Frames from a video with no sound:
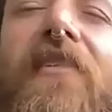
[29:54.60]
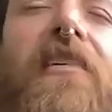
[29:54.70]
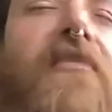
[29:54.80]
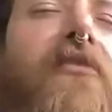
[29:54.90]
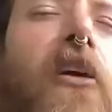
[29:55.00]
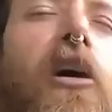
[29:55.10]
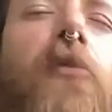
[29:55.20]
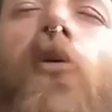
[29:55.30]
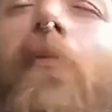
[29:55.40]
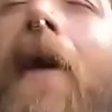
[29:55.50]
is far
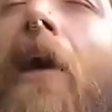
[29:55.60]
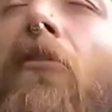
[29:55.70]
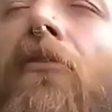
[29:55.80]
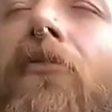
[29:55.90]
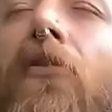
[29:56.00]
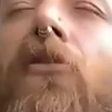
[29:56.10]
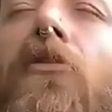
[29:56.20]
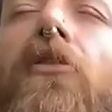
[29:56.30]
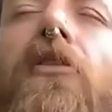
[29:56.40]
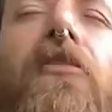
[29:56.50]
more powerful
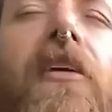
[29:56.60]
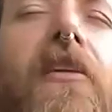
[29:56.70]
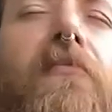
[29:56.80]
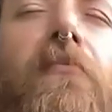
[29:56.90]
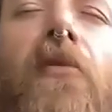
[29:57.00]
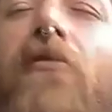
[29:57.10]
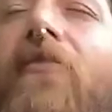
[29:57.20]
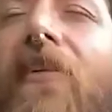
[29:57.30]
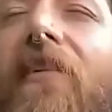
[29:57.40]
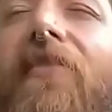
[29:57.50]
than most
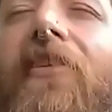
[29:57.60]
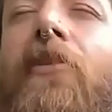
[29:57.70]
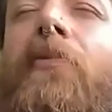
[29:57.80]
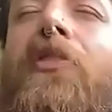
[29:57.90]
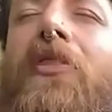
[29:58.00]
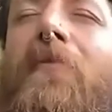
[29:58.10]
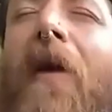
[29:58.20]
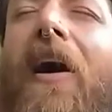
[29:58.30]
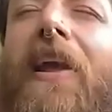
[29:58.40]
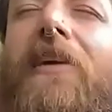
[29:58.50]
things that you put in the
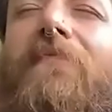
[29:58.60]
body.